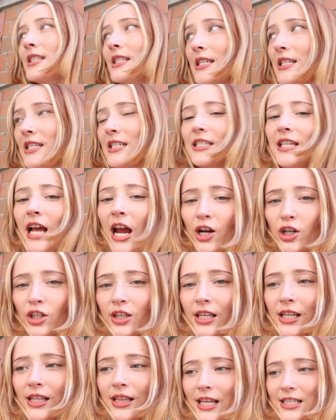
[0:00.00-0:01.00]
is an
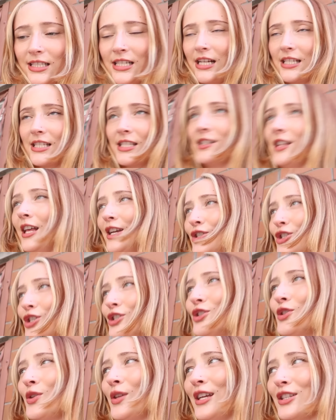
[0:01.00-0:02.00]
entirely latex
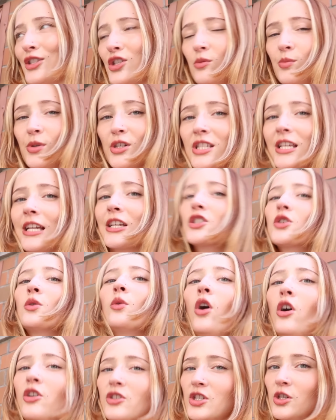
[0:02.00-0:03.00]
collection, so that's super sick. So
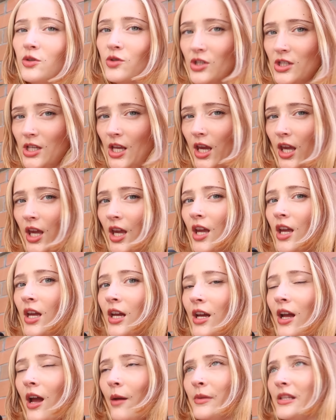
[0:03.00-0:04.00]
also just like
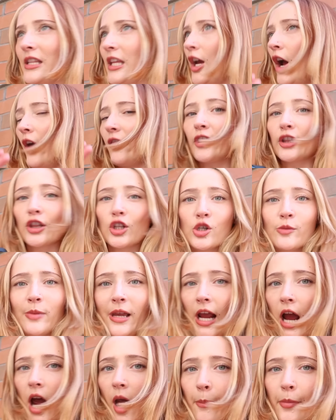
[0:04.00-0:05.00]
I mean, they got the
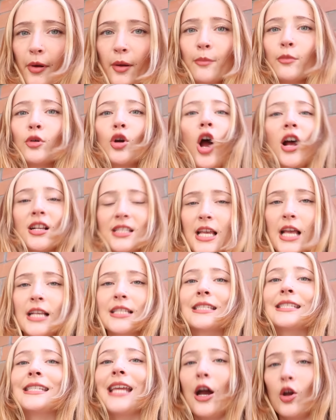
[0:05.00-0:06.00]
lubing up
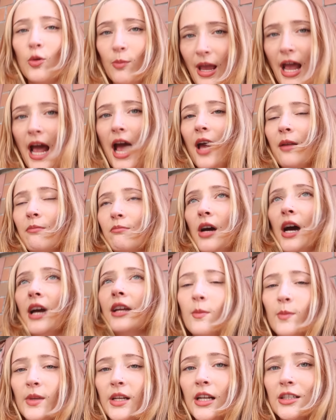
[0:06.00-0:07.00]
process down pat, but
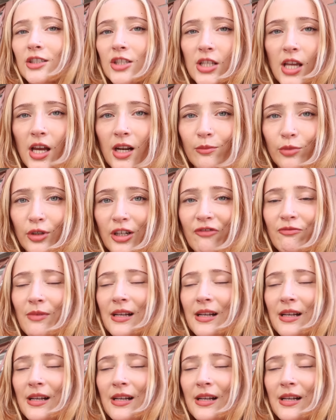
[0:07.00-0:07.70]
something I just gotta brief